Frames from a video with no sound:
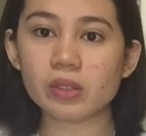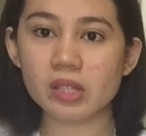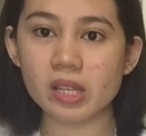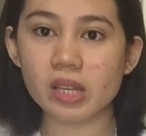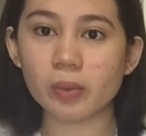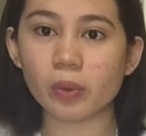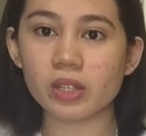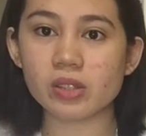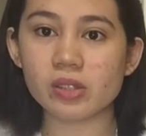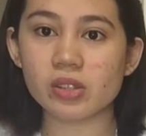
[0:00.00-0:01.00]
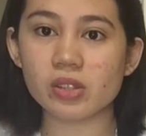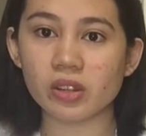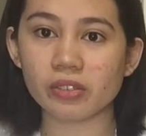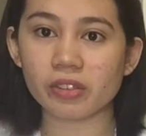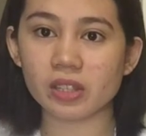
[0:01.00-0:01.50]
to see once the
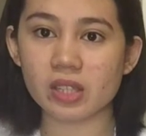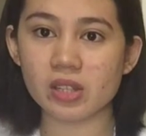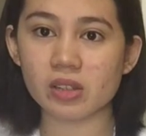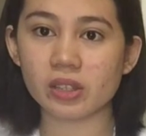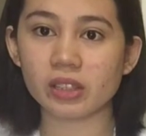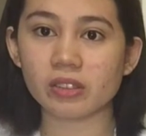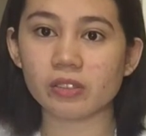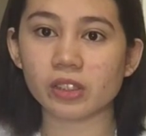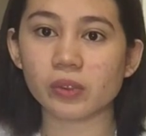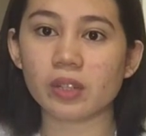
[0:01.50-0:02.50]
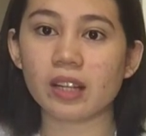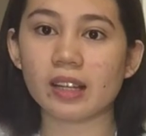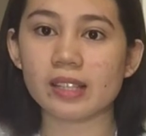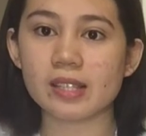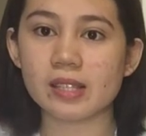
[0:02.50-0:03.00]
cervix is already
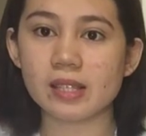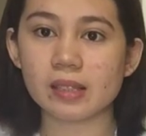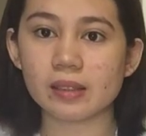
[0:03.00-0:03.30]
visualized.